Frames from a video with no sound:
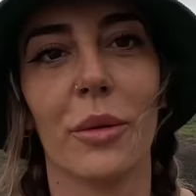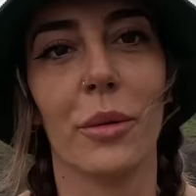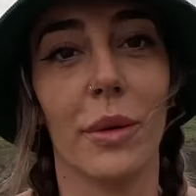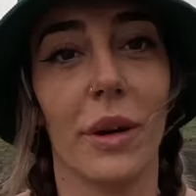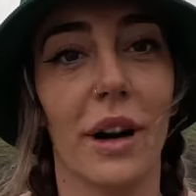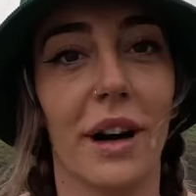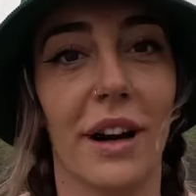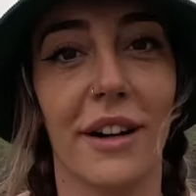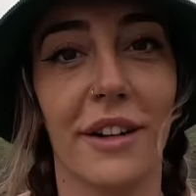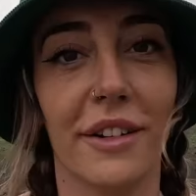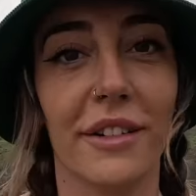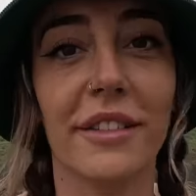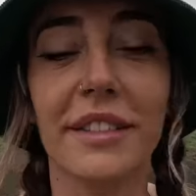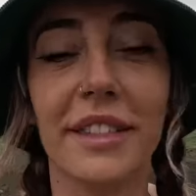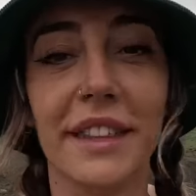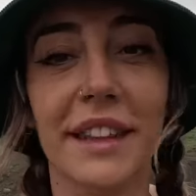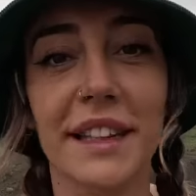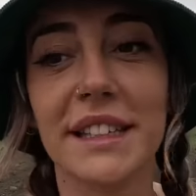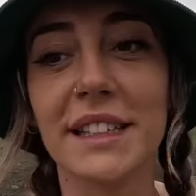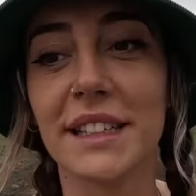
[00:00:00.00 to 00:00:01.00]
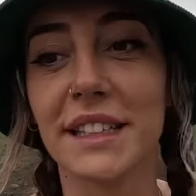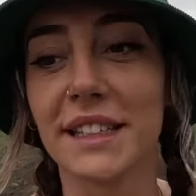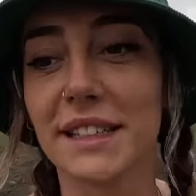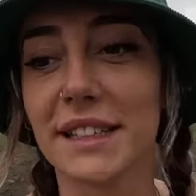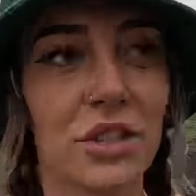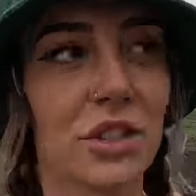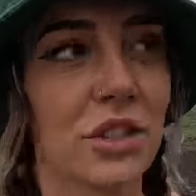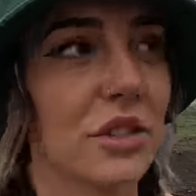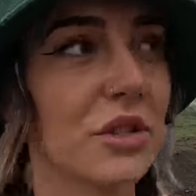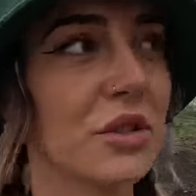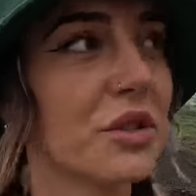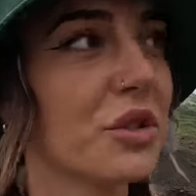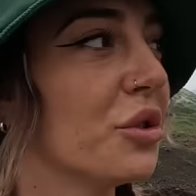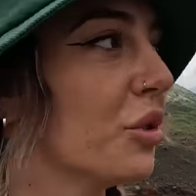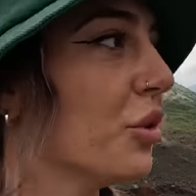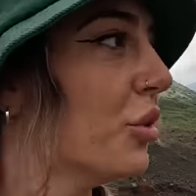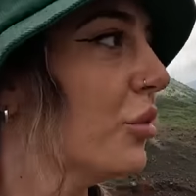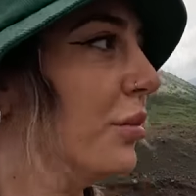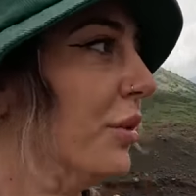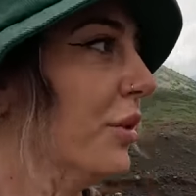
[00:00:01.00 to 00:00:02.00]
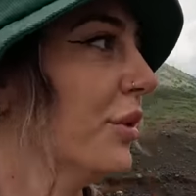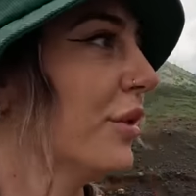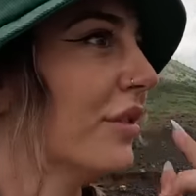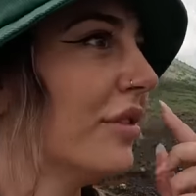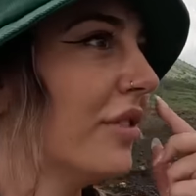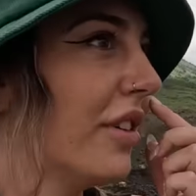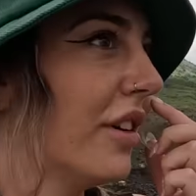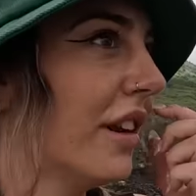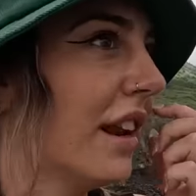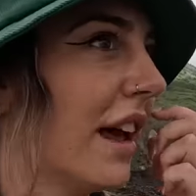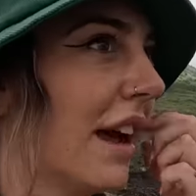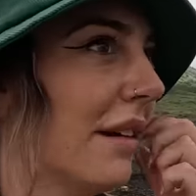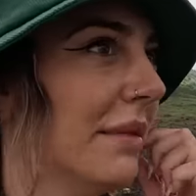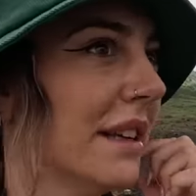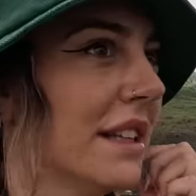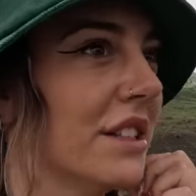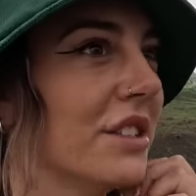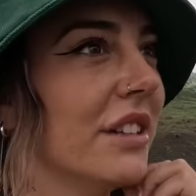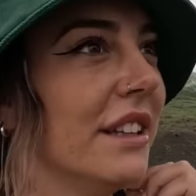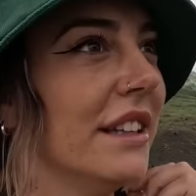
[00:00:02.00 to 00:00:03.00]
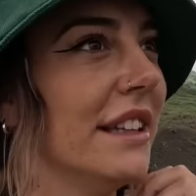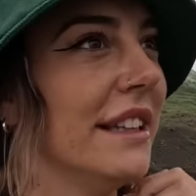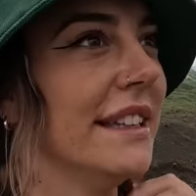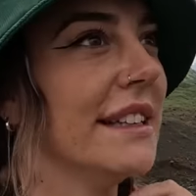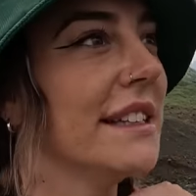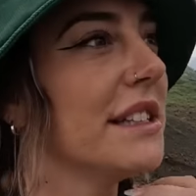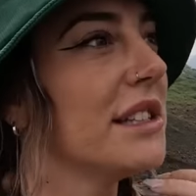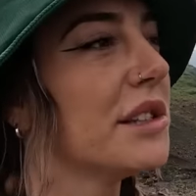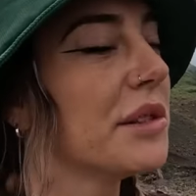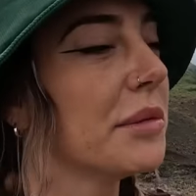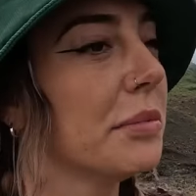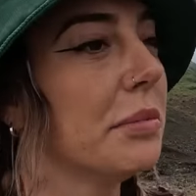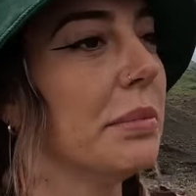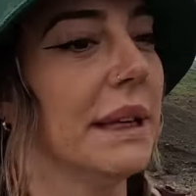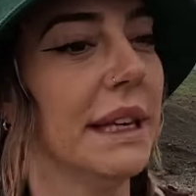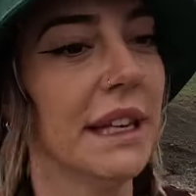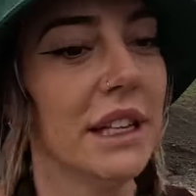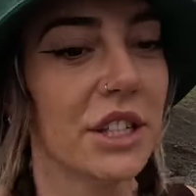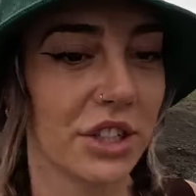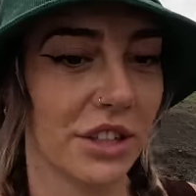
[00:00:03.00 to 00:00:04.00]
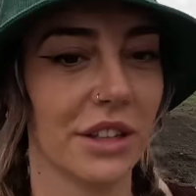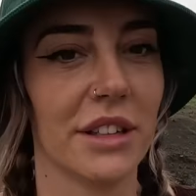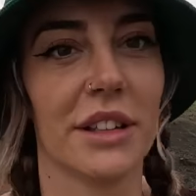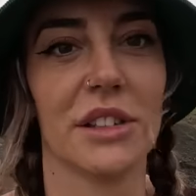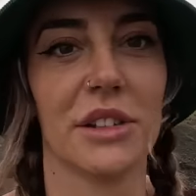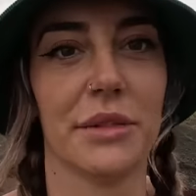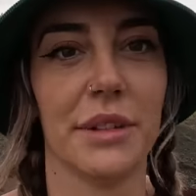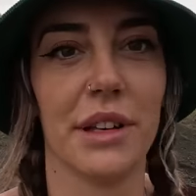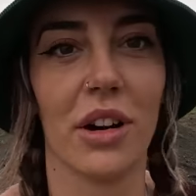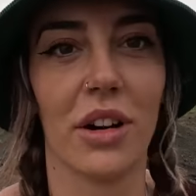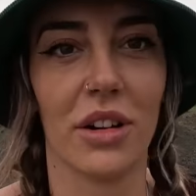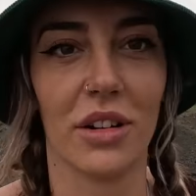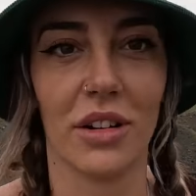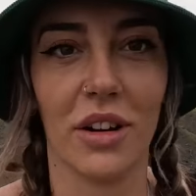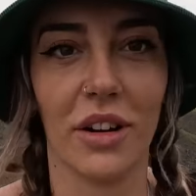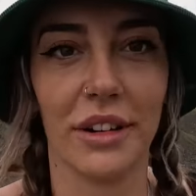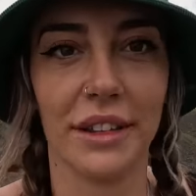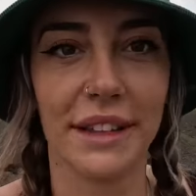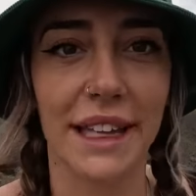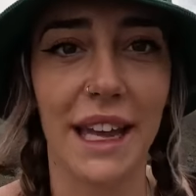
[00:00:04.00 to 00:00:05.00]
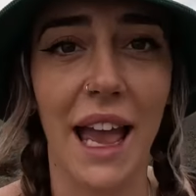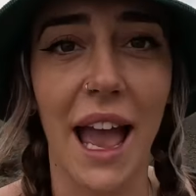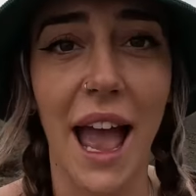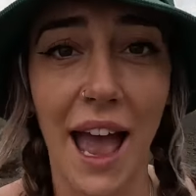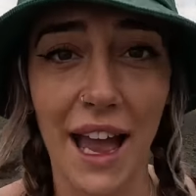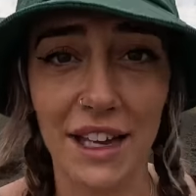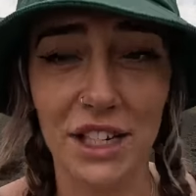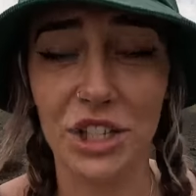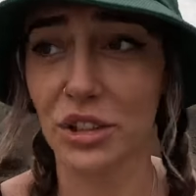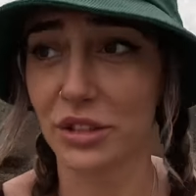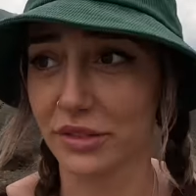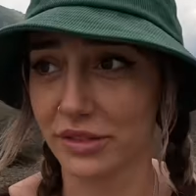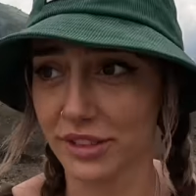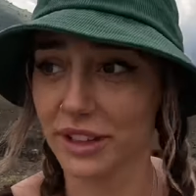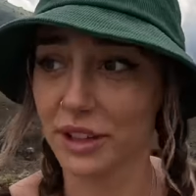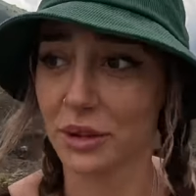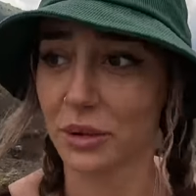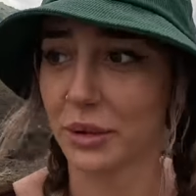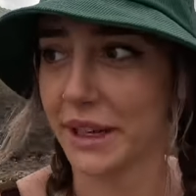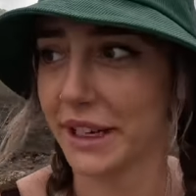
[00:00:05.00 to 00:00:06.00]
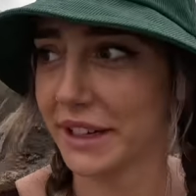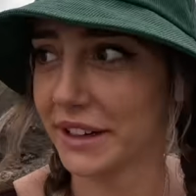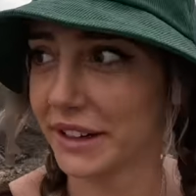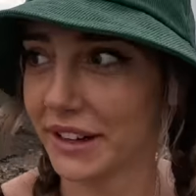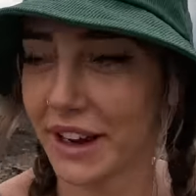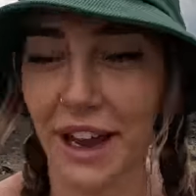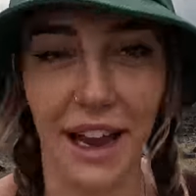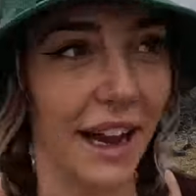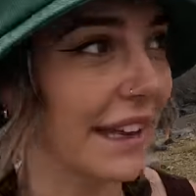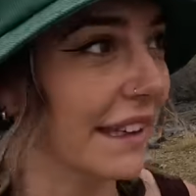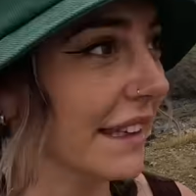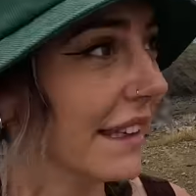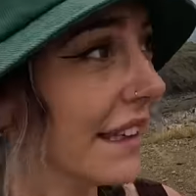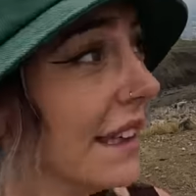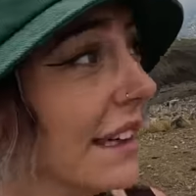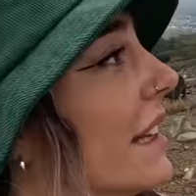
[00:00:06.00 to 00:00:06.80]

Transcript: Wow, this is just so beautiful. I'm literally speechless. We are on the edge of the crater, and